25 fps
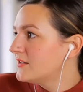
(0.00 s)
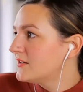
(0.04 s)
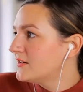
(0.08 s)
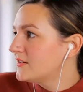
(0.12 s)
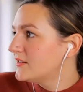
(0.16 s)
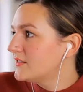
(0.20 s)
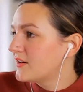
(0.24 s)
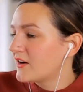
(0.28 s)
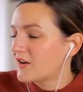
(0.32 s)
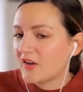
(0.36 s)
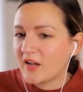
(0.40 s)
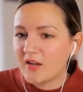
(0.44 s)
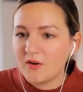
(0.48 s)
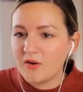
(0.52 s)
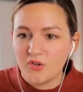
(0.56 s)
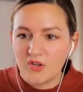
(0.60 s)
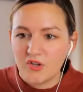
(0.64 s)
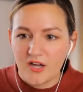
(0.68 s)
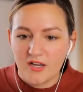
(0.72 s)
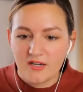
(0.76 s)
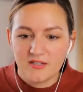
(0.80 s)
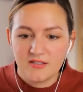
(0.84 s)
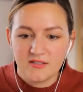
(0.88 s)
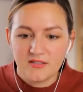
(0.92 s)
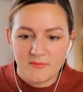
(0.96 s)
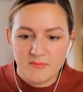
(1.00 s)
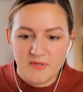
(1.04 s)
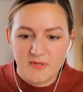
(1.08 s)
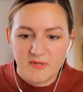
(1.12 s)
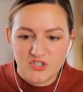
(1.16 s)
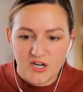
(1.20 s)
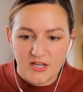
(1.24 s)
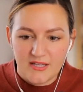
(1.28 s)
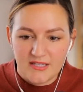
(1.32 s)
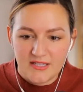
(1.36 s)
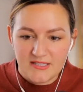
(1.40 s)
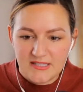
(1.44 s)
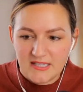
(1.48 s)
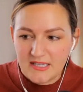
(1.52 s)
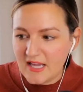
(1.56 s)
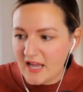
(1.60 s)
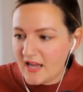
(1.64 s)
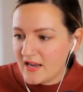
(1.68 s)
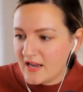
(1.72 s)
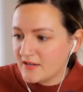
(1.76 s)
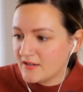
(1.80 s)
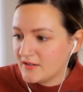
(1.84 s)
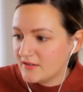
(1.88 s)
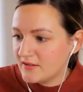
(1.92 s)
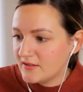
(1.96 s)
Okay, hold on. Let me try this
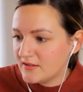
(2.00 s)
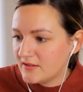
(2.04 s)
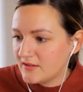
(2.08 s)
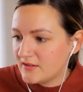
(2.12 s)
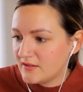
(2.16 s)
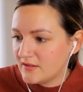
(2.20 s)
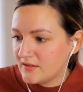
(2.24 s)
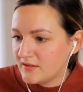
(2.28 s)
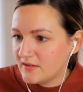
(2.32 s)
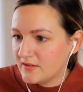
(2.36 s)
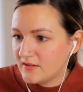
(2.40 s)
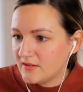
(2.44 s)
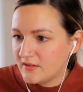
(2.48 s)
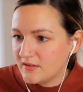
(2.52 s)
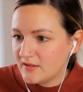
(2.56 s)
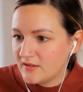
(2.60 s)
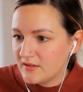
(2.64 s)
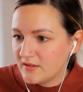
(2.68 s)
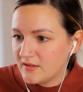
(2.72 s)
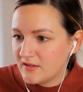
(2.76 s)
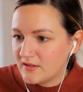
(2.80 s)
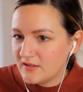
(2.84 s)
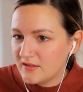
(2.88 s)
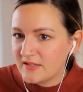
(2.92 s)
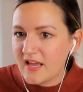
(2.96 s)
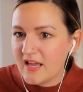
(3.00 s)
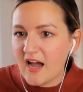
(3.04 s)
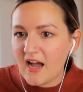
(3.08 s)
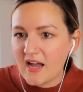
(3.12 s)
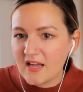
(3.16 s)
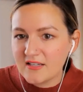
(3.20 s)
again. Yeah,